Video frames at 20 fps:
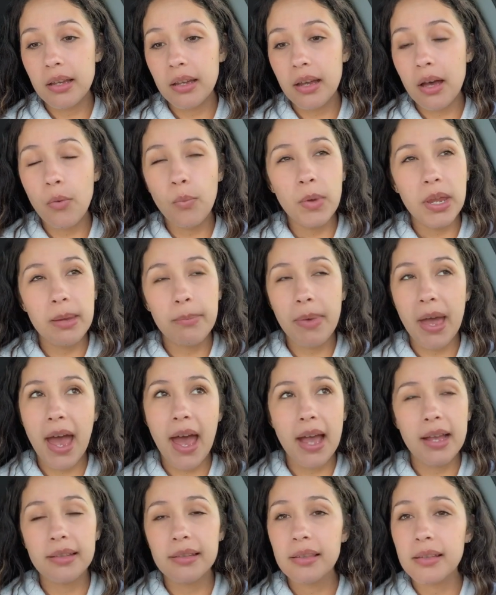a week
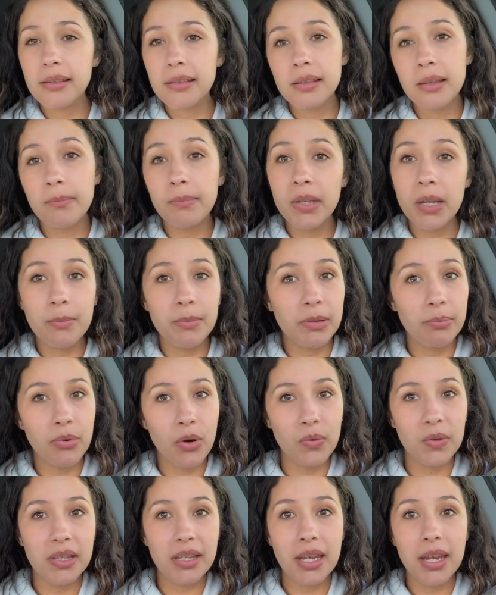passed, symptoms
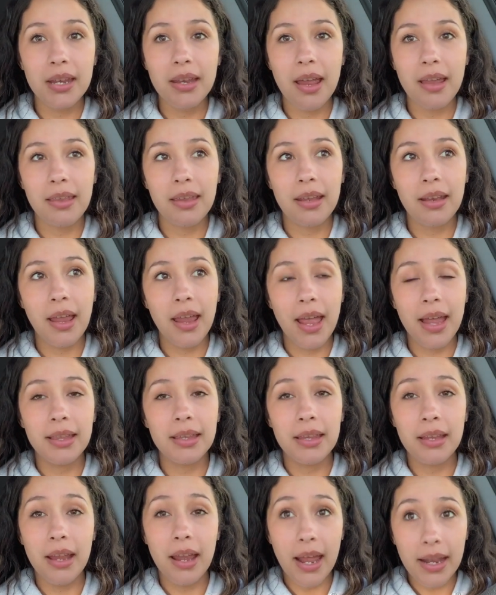proceed, and then I
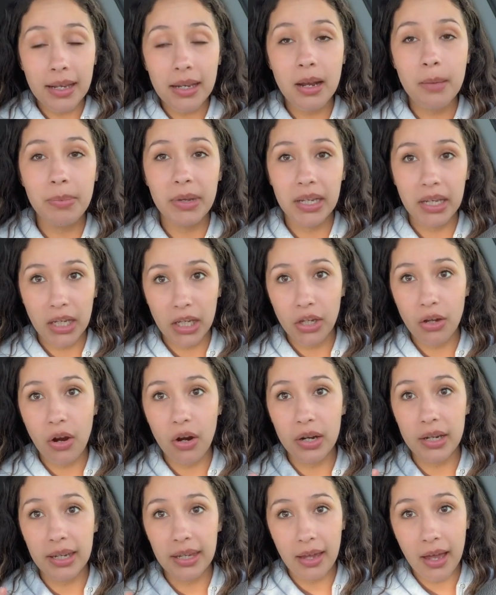en ended up in the E
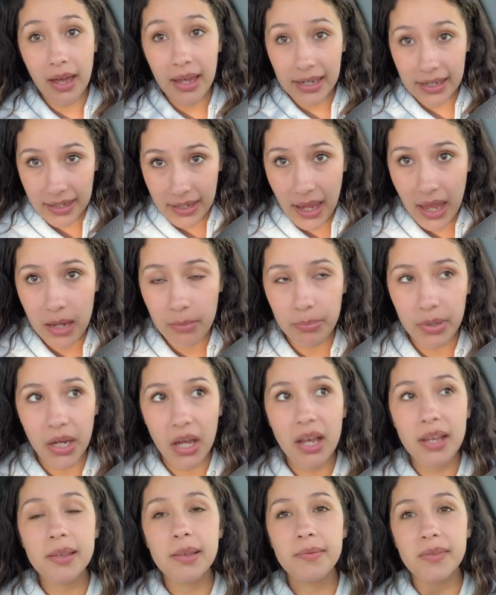R again
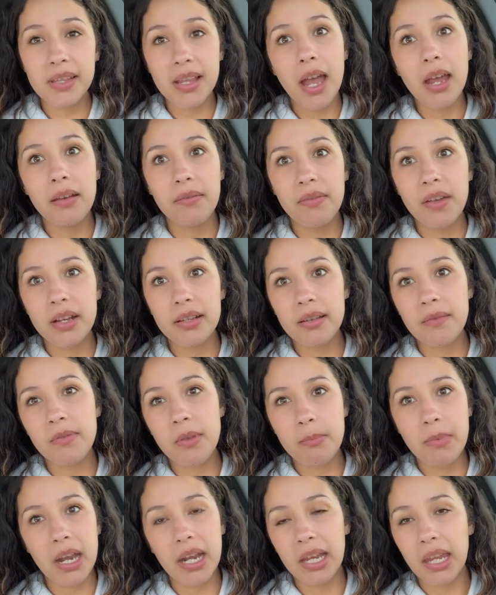because of side effects of the
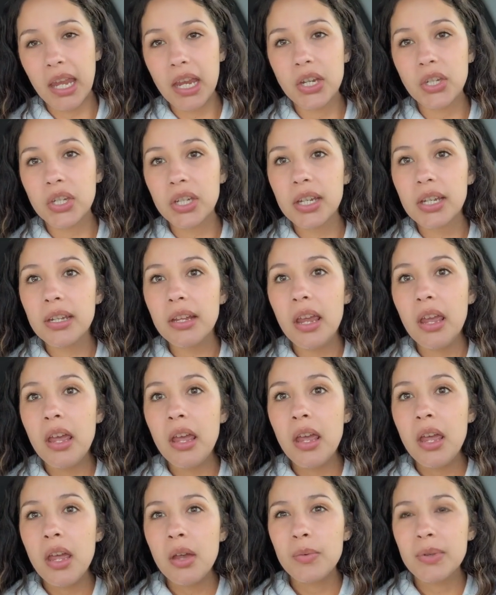medication.
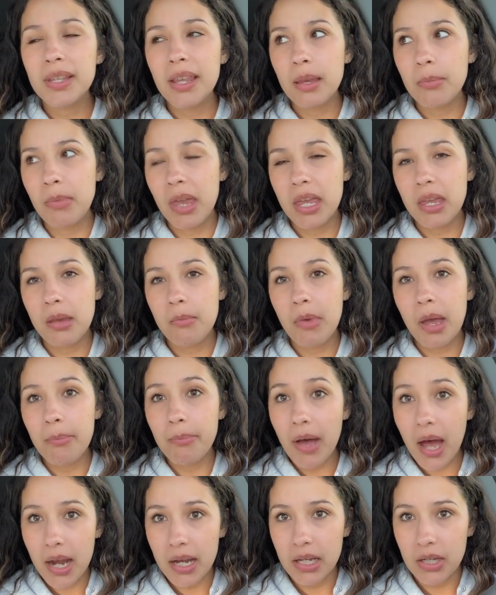It was like making my
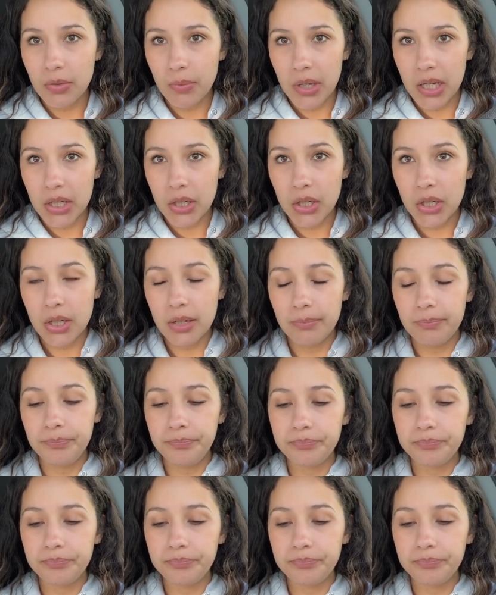body twitch.